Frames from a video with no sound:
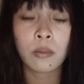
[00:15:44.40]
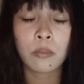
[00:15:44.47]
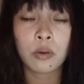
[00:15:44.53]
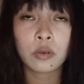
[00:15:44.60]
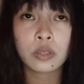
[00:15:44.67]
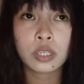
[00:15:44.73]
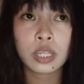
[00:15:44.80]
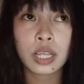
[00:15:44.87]

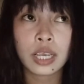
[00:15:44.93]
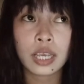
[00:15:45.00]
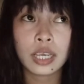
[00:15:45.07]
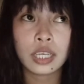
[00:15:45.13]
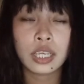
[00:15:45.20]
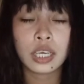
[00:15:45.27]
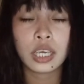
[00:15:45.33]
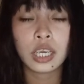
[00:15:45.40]

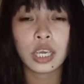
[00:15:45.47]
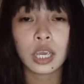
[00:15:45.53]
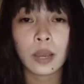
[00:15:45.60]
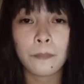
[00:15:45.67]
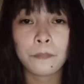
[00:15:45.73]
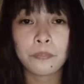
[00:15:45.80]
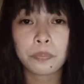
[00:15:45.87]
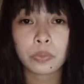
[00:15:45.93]
mostly the
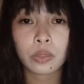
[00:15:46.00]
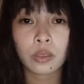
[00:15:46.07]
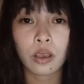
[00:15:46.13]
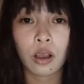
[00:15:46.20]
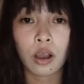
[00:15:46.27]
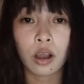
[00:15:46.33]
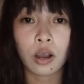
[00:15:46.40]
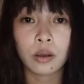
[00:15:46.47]

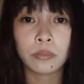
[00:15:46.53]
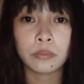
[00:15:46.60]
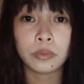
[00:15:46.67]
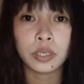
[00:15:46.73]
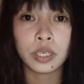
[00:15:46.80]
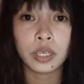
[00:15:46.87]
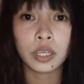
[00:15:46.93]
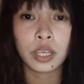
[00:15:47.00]

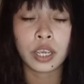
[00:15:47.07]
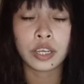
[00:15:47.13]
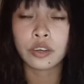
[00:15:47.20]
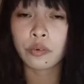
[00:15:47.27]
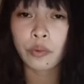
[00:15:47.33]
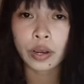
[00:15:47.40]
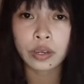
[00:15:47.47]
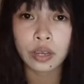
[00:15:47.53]
in
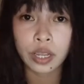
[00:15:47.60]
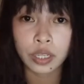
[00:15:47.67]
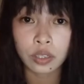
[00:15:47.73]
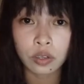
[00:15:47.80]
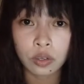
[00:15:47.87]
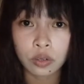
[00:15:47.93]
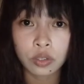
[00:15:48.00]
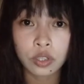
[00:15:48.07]
the red
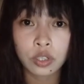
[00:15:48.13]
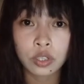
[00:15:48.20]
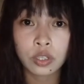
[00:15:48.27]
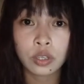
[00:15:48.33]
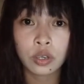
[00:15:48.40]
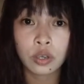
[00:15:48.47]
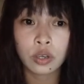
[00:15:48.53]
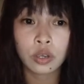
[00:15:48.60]
lane goods.